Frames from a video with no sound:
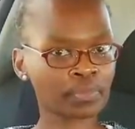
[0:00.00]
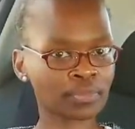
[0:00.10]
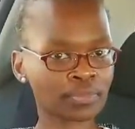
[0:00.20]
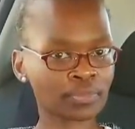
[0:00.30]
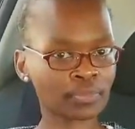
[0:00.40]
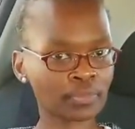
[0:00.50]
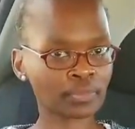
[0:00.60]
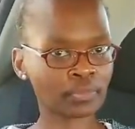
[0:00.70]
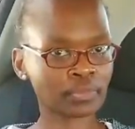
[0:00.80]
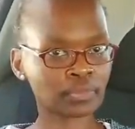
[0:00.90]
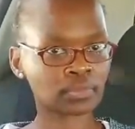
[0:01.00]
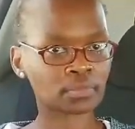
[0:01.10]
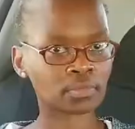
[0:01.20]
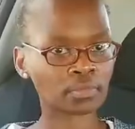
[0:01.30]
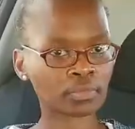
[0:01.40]
So,
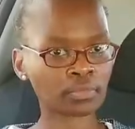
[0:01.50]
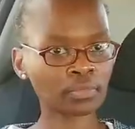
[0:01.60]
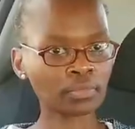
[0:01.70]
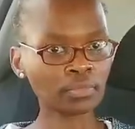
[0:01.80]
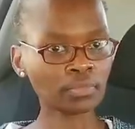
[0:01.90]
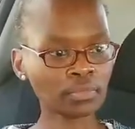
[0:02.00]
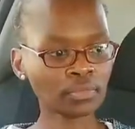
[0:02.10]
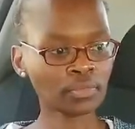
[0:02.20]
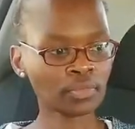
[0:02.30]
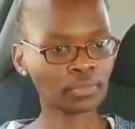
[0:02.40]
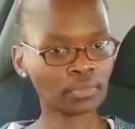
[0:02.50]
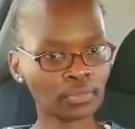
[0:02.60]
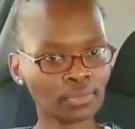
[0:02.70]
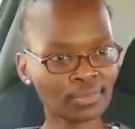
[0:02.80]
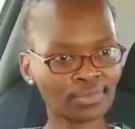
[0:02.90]
the floor is
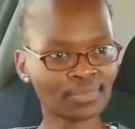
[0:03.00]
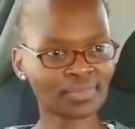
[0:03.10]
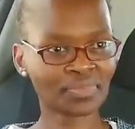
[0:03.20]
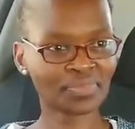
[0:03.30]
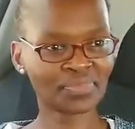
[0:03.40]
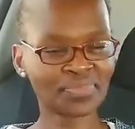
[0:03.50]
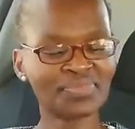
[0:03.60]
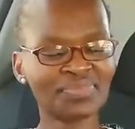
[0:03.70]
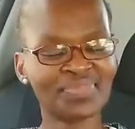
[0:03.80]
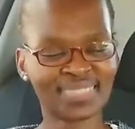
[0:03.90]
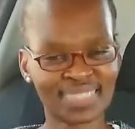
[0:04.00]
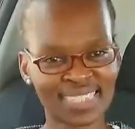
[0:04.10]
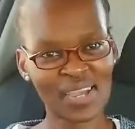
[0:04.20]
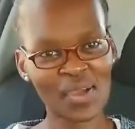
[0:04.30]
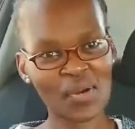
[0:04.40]
yours again to tell
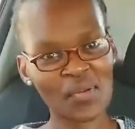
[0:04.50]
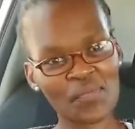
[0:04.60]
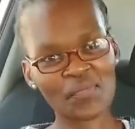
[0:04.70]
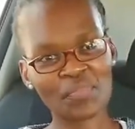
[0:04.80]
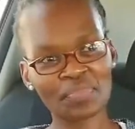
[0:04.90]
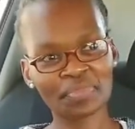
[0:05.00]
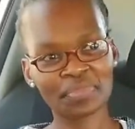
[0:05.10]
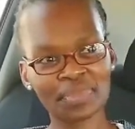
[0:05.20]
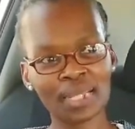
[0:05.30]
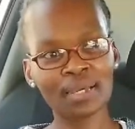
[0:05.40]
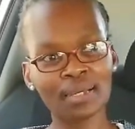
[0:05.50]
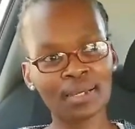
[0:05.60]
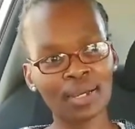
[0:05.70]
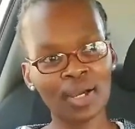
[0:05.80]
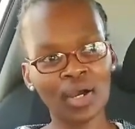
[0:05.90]
us about your story.